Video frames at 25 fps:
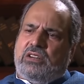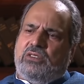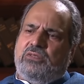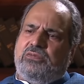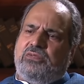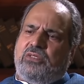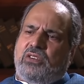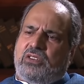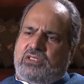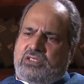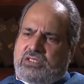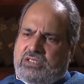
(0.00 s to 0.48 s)

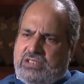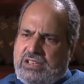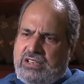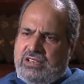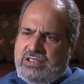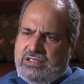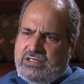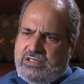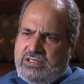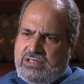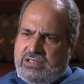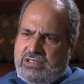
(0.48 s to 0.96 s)
of
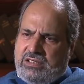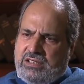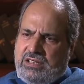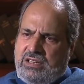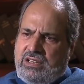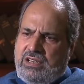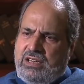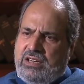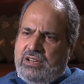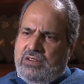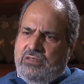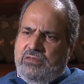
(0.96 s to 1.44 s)
hostility
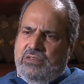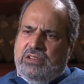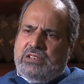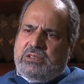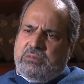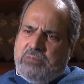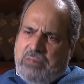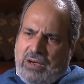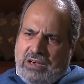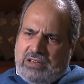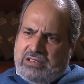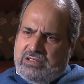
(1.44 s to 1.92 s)

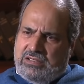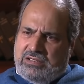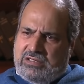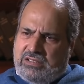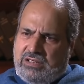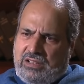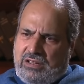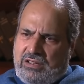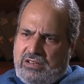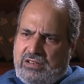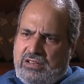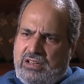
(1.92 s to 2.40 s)
with
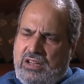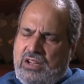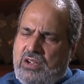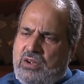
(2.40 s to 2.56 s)
Pakistan.